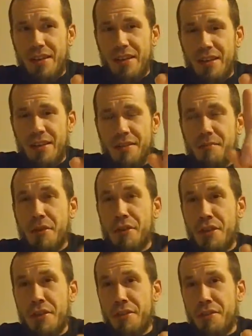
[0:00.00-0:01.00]
it's much
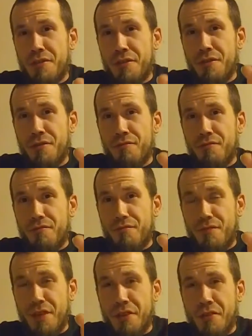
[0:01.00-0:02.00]
easier to
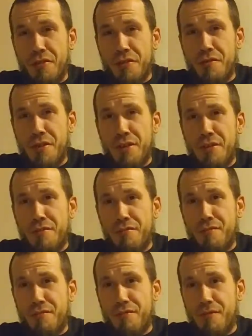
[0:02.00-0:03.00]
incarcerate you
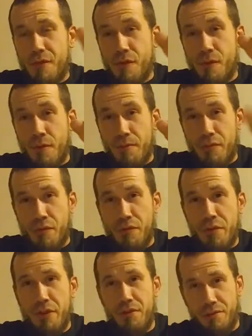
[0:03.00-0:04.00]
or pull
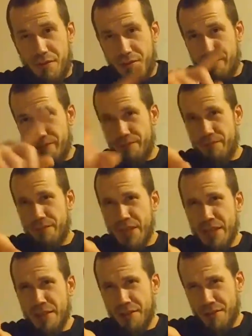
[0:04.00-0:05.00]
the
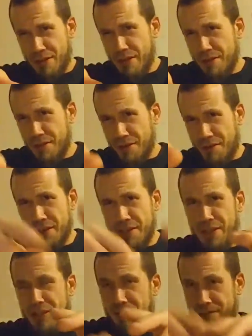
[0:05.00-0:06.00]
he's a
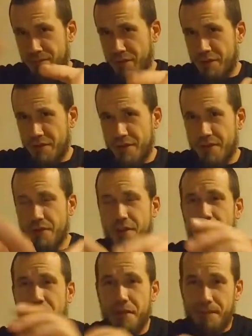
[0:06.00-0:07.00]
crazy person
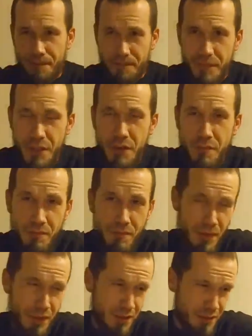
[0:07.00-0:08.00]
card,
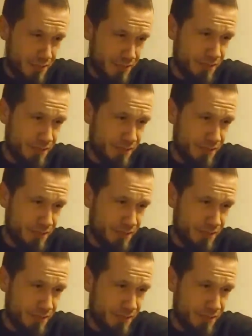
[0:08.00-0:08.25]
because